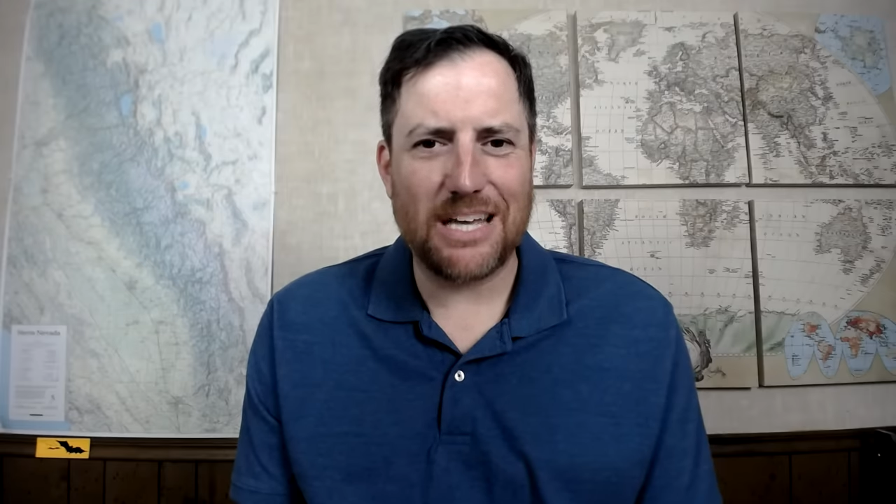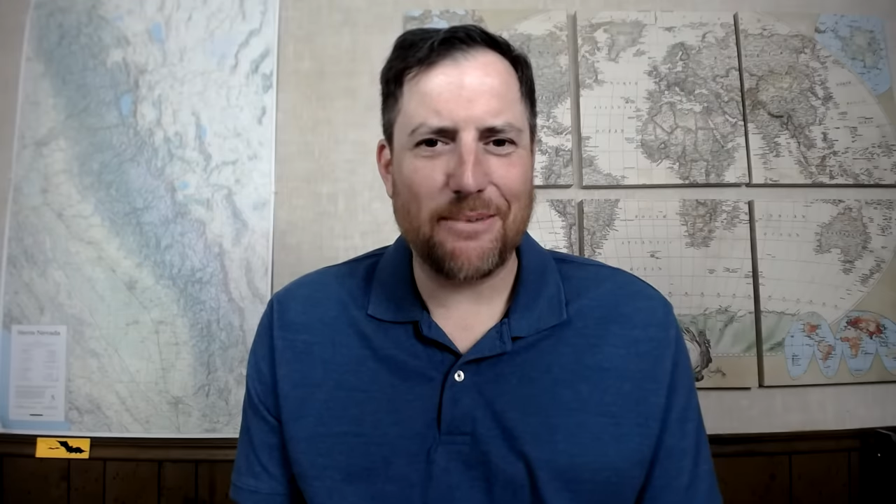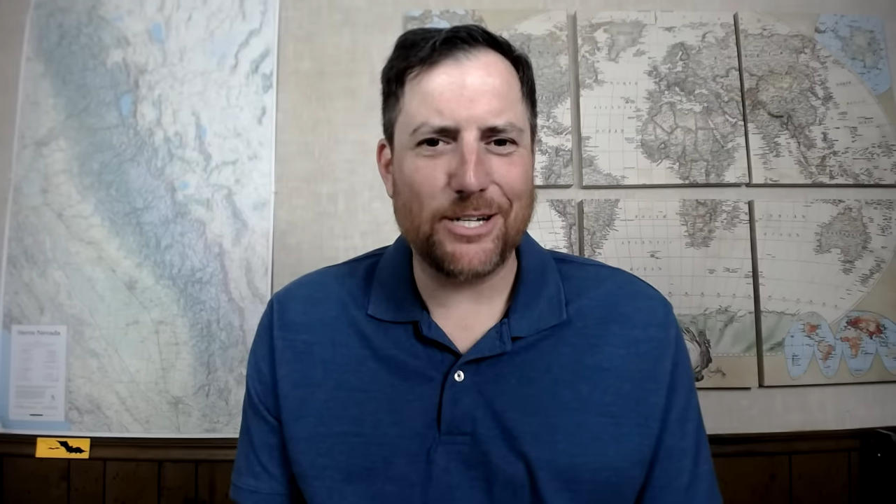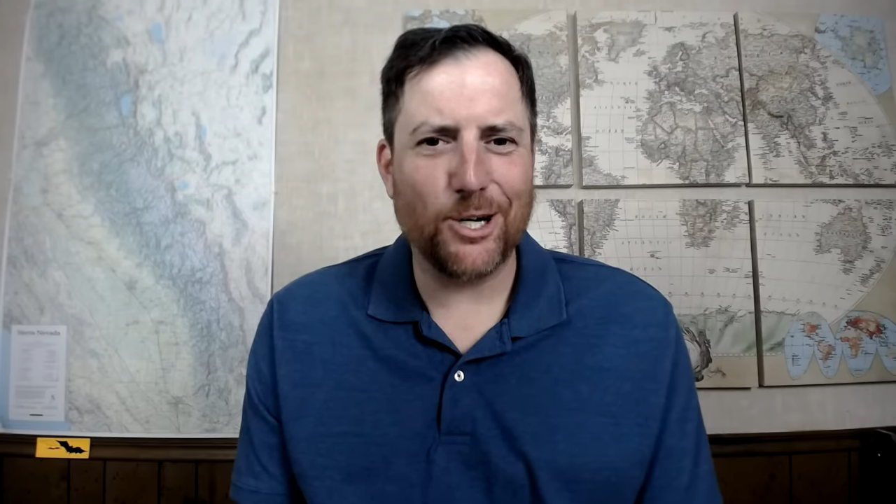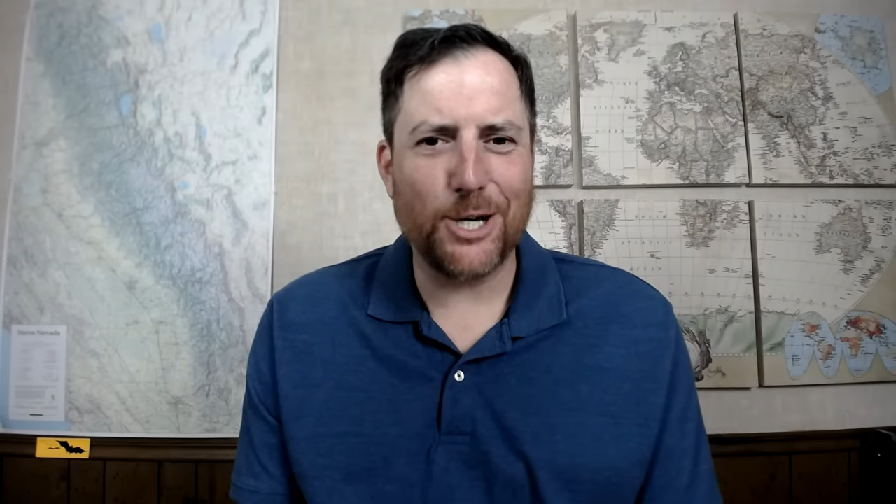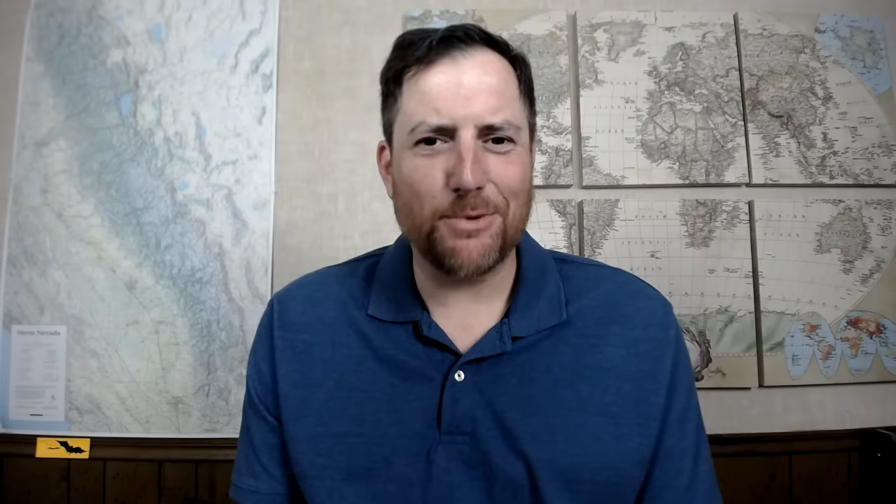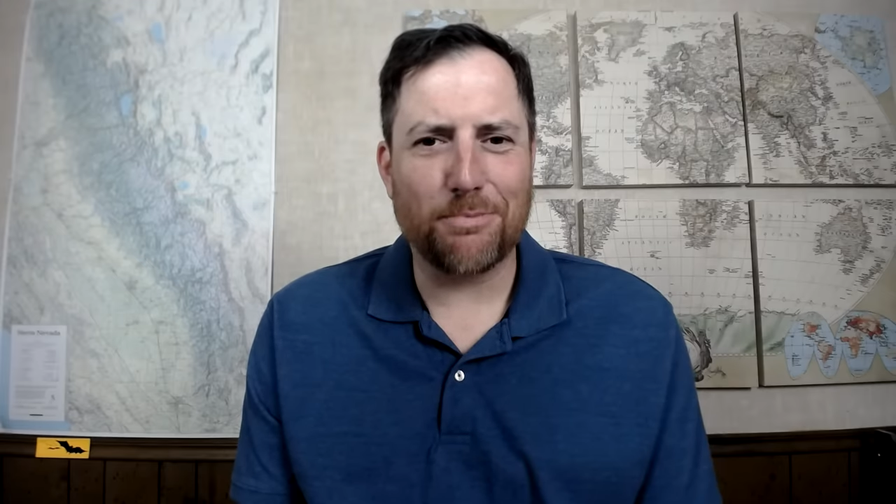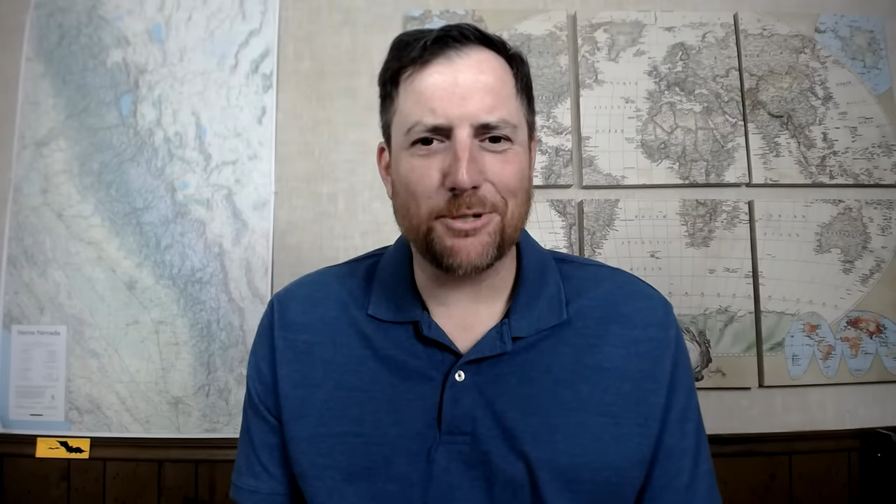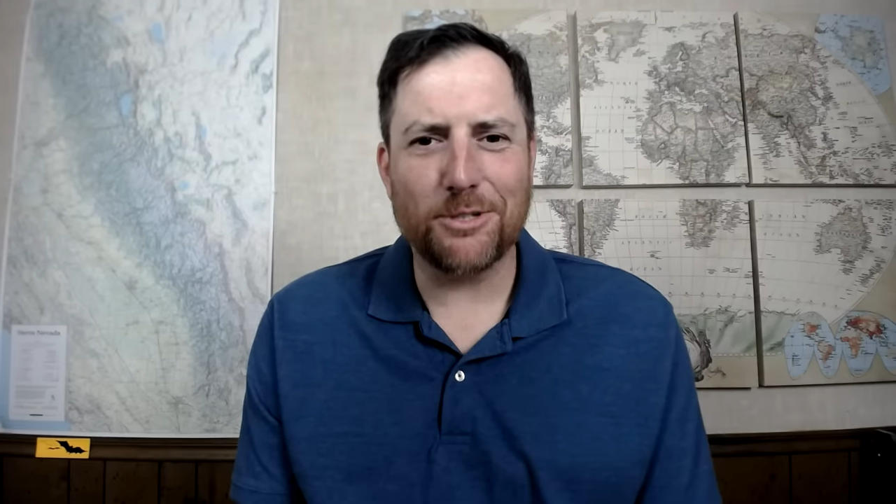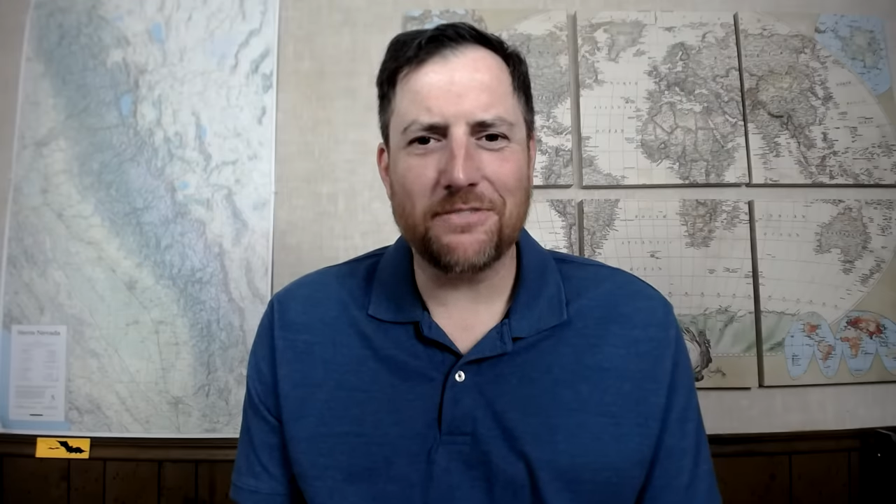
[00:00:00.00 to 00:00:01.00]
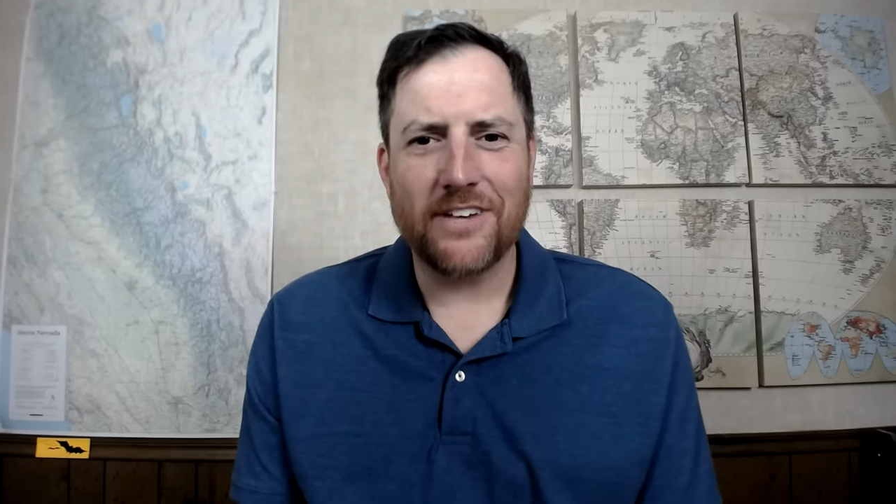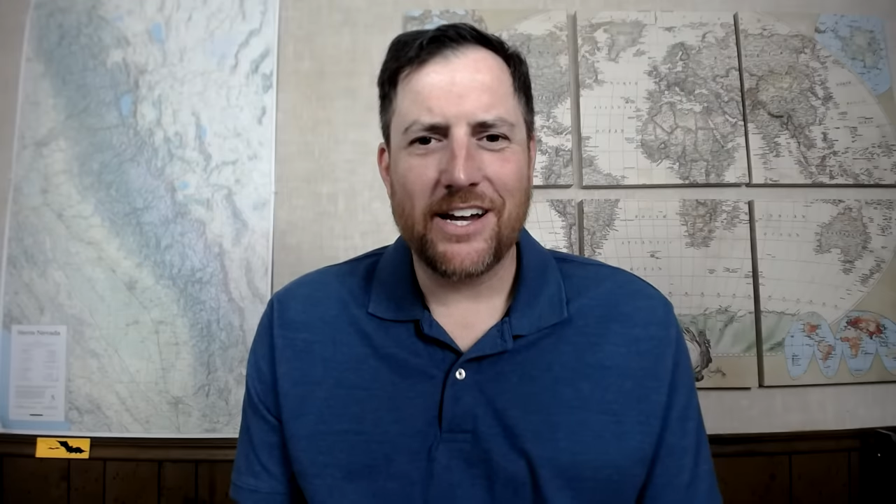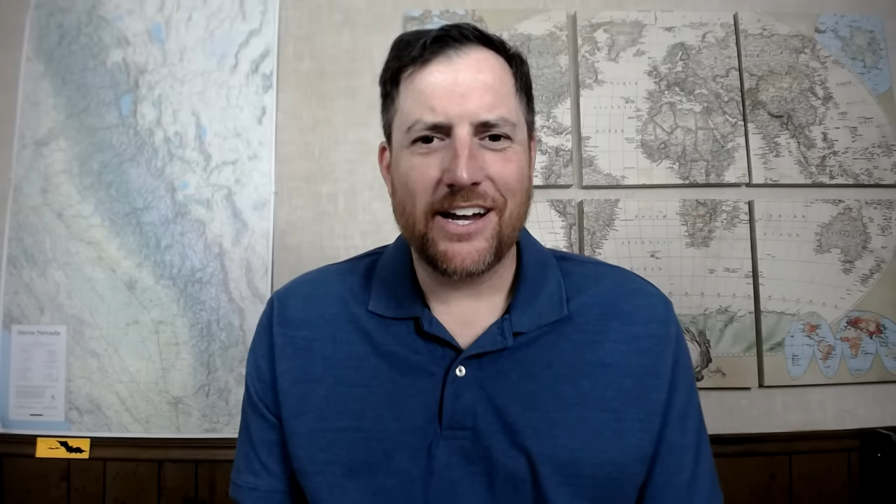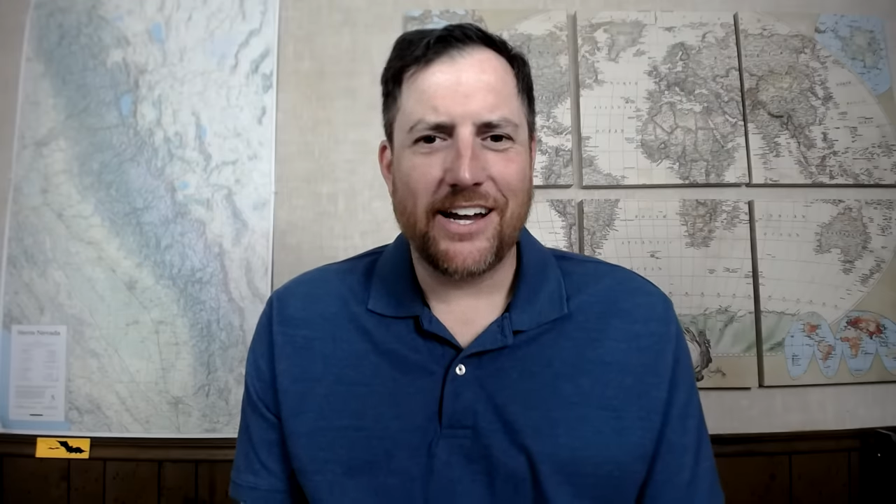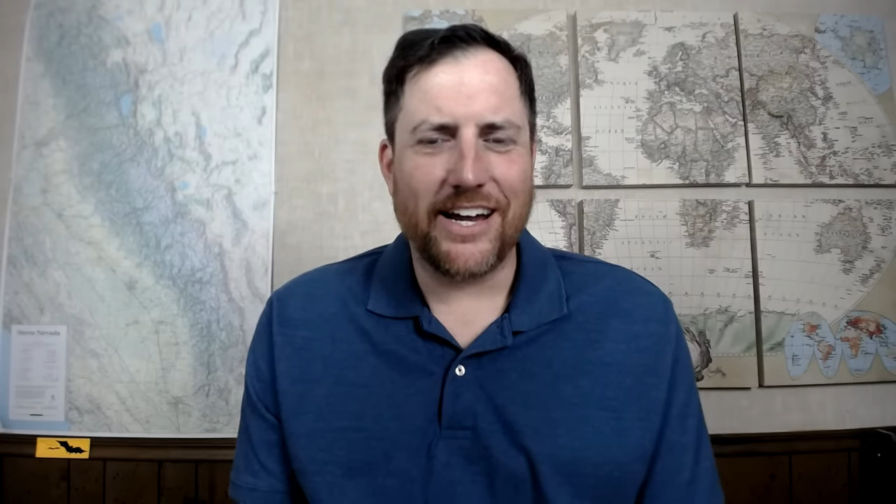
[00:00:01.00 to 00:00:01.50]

to let me know you approve.